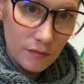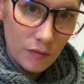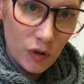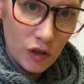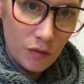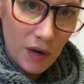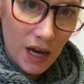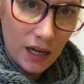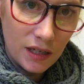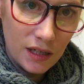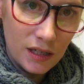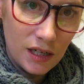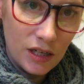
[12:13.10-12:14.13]
push back to
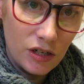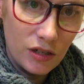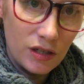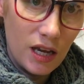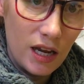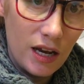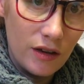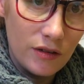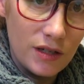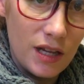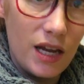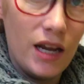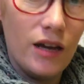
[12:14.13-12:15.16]
the center, slide out.
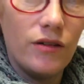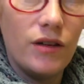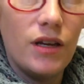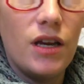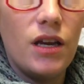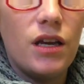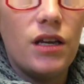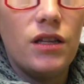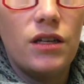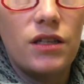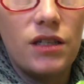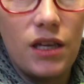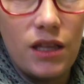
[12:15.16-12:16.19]

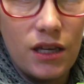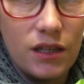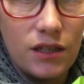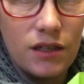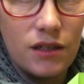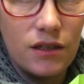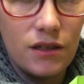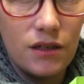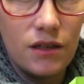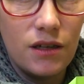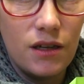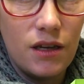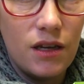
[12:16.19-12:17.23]
Looks like this.
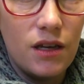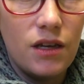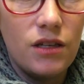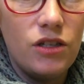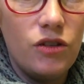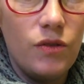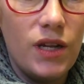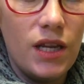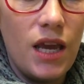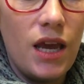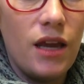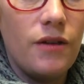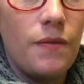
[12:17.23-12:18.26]
Do it
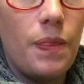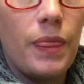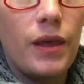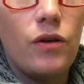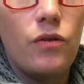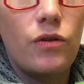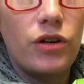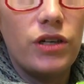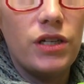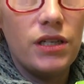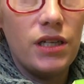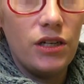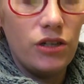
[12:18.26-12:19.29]
again. Corner to
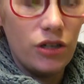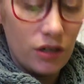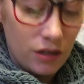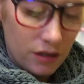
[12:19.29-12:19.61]
center.